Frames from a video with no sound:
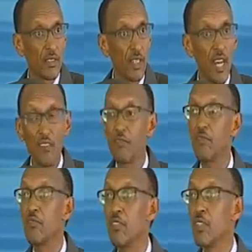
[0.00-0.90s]
They have
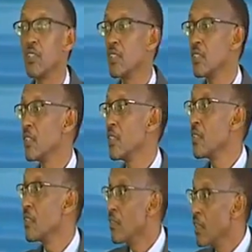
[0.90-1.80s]

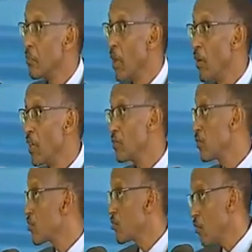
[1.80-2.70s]
the power to
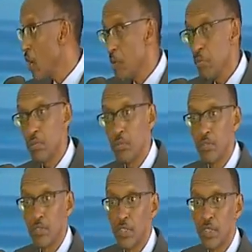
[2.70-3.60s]
screw up
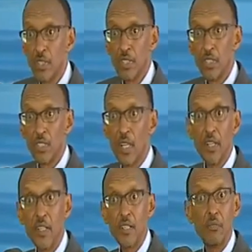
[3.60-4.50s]

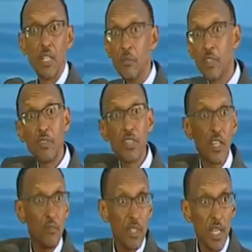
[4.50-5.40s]
and then blame it on
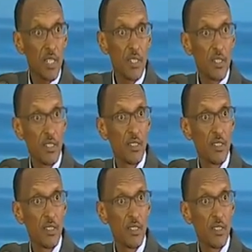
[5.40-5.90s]
somebody else.